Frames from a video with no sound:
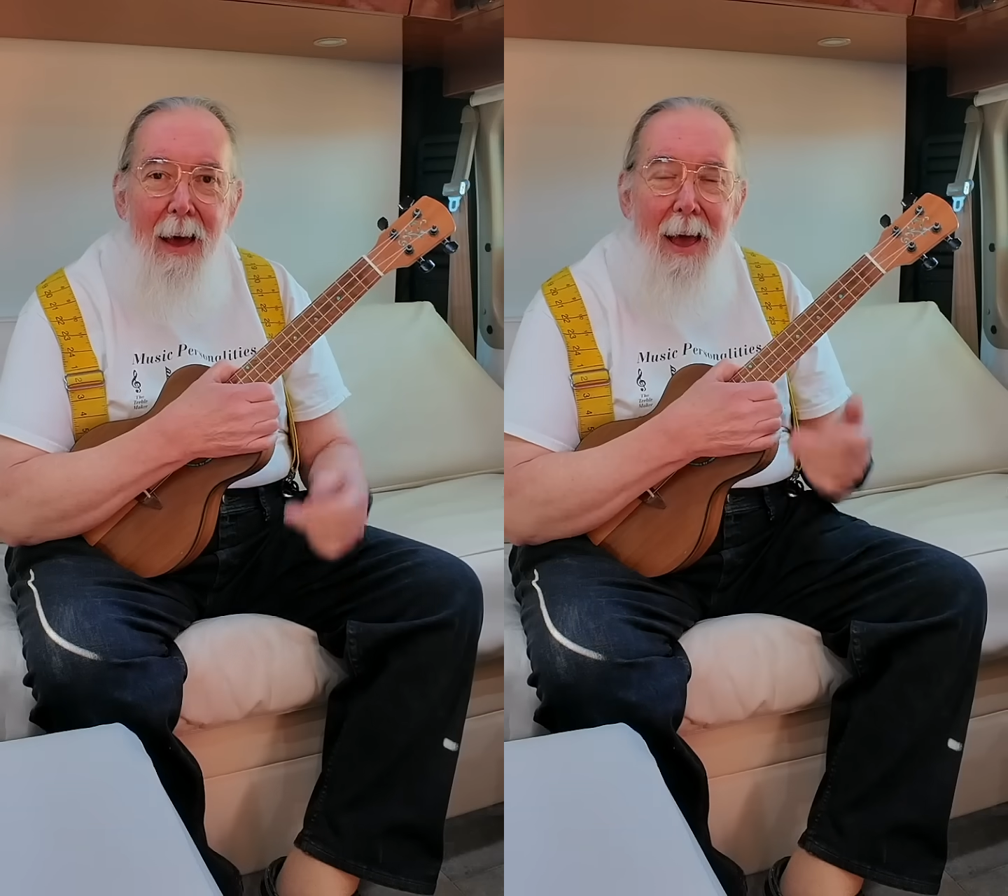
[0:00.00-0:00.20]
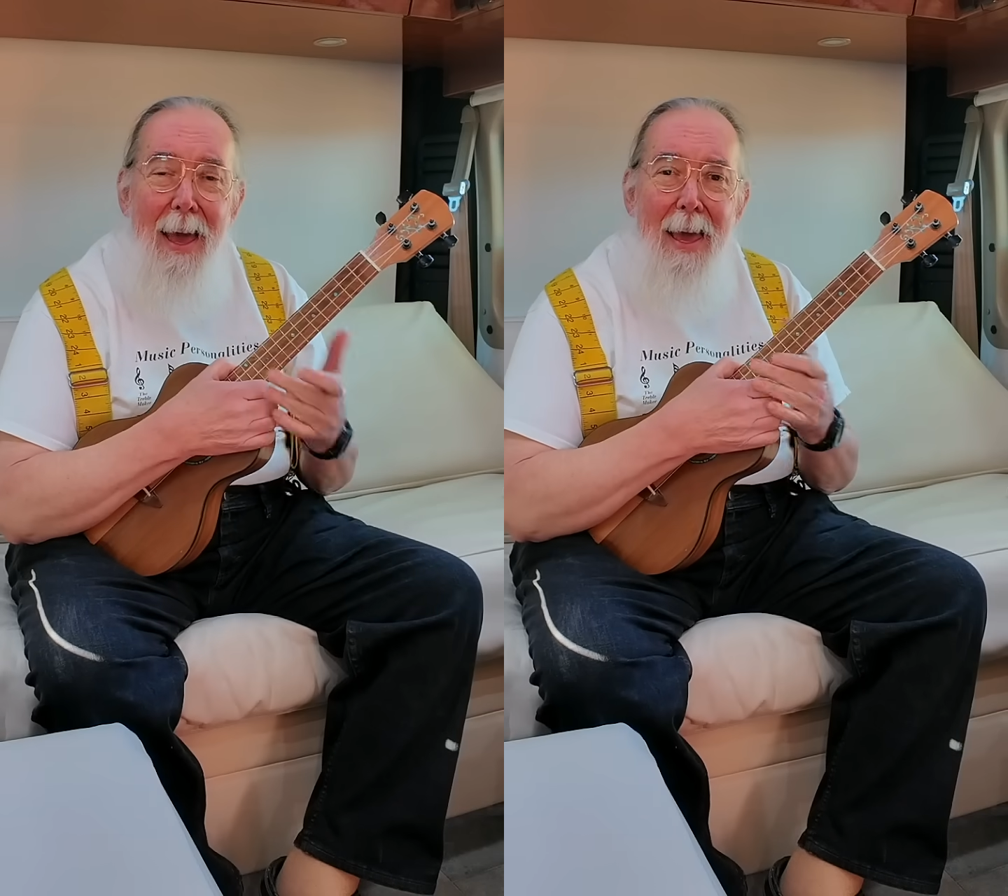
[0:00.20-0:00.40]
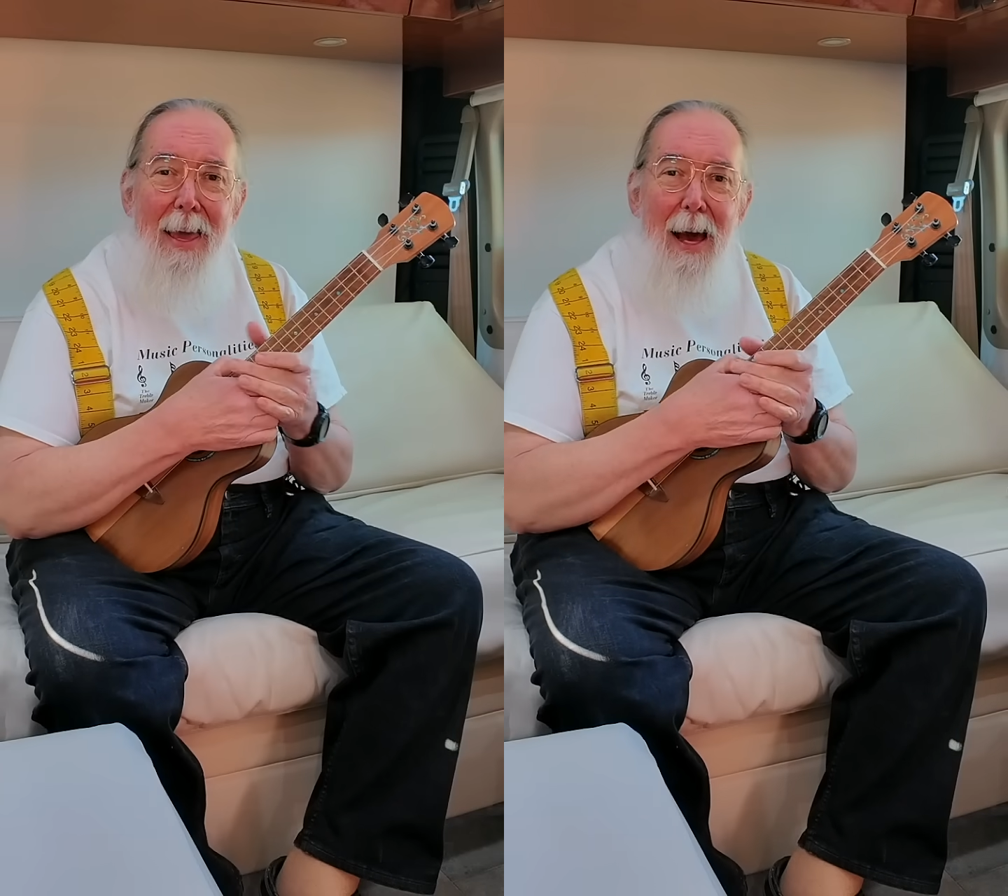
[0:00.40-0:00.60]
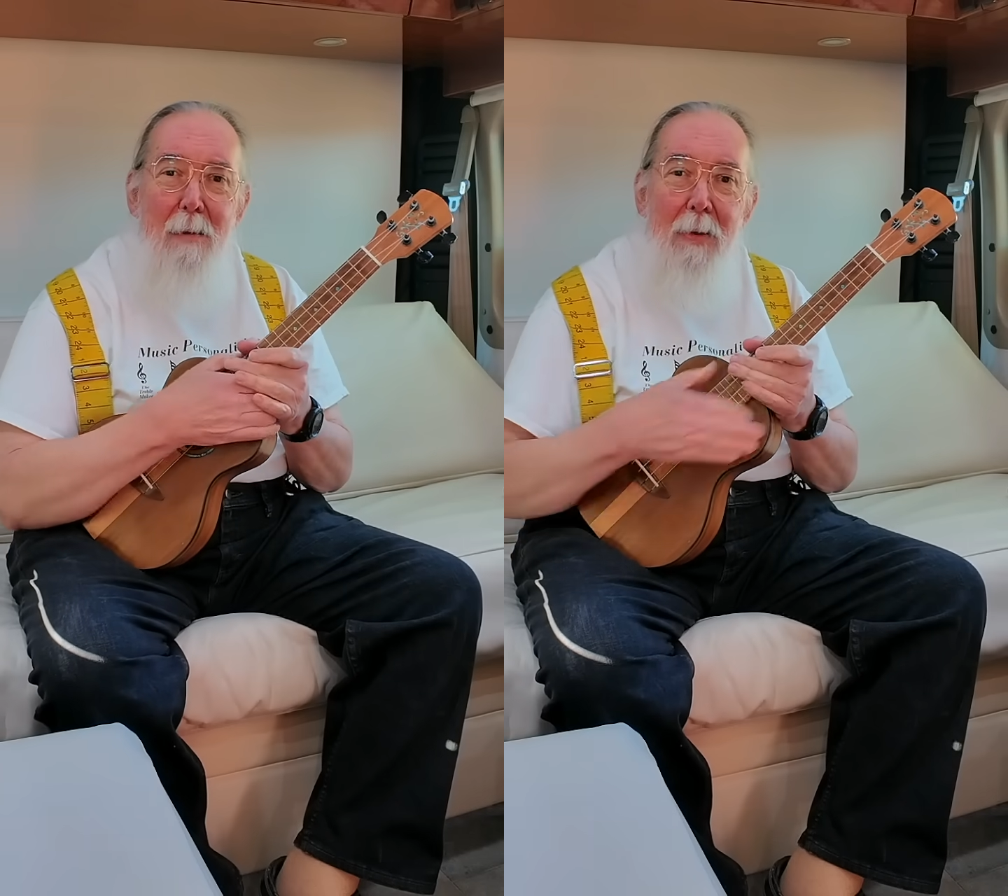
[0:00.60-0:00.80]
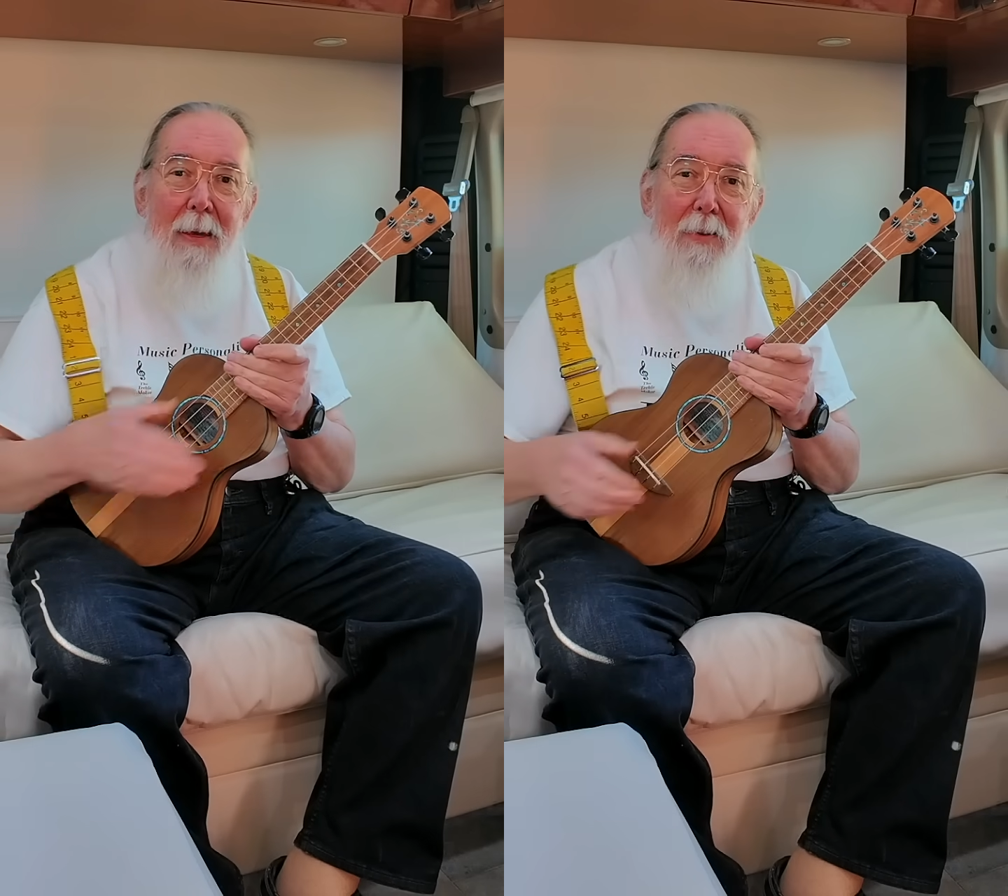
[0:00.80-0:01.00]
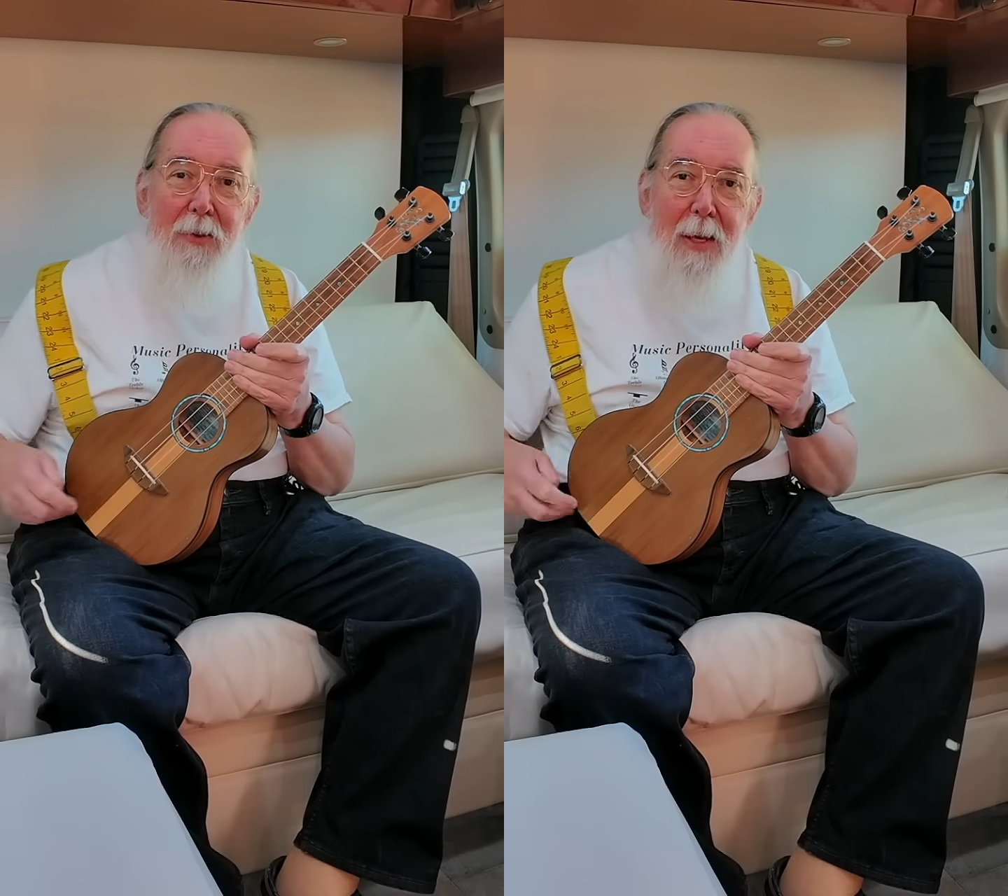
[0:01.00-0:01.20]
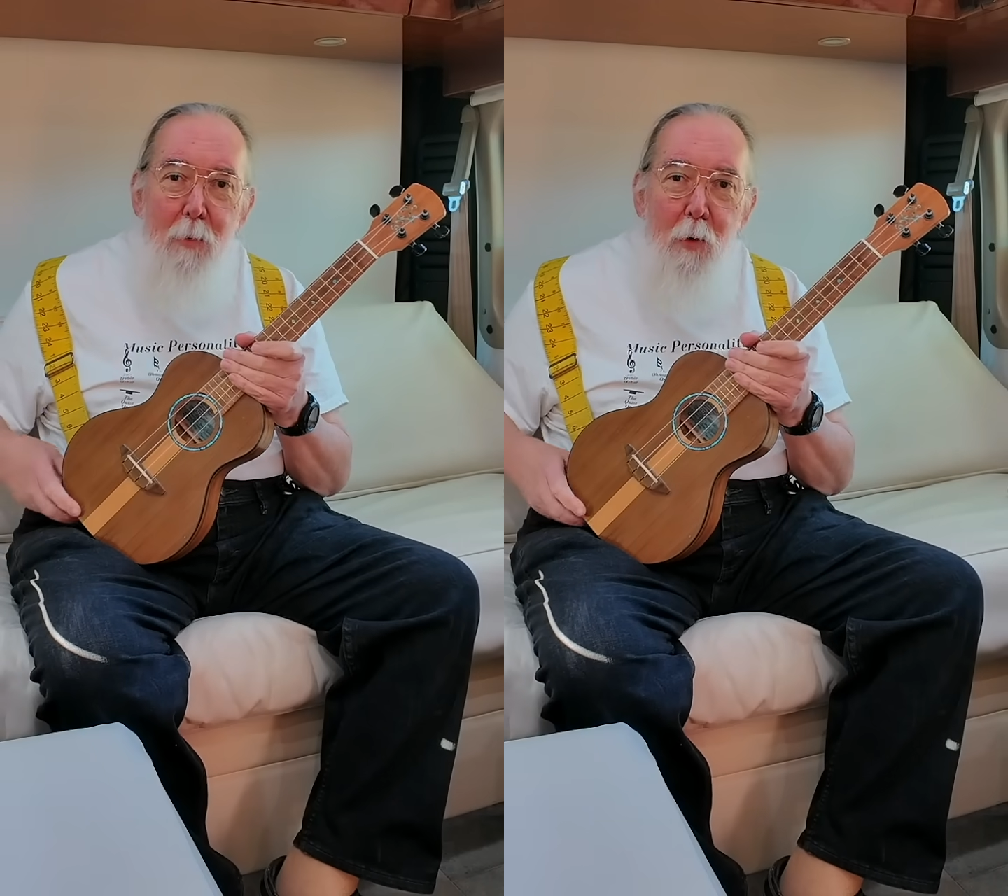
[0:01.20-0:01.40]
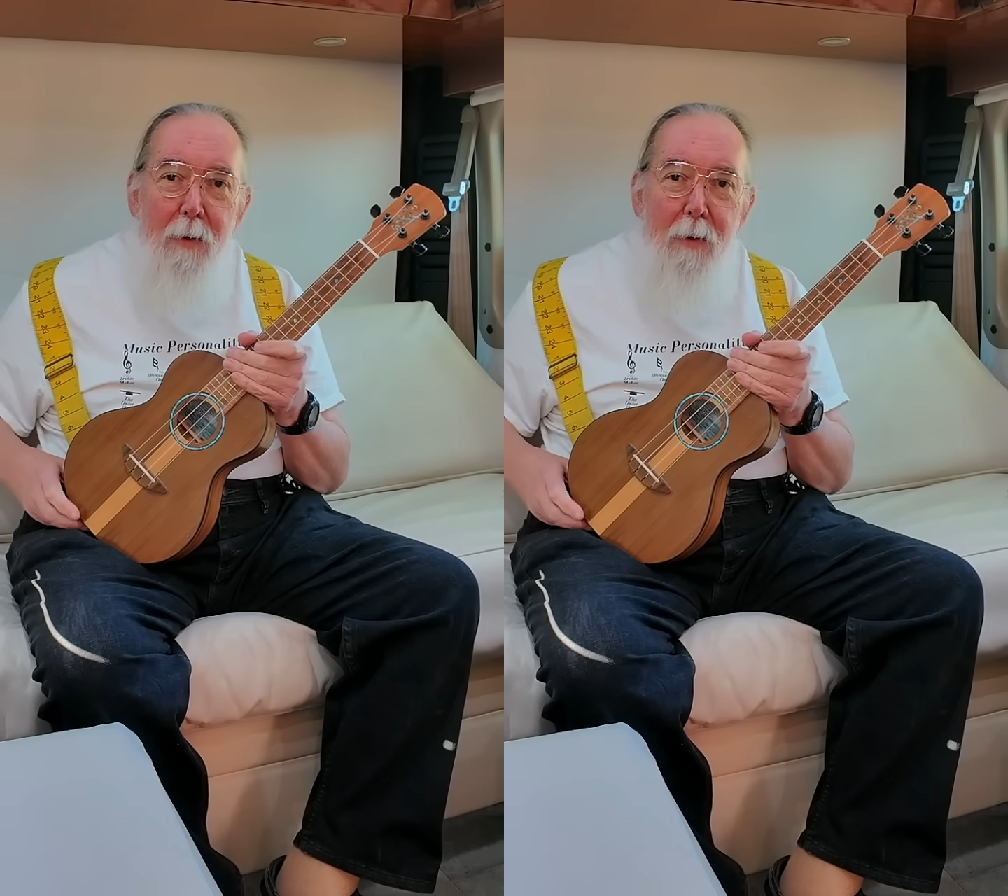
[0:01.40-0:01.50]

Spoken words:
Hey, I'm Ben Seymour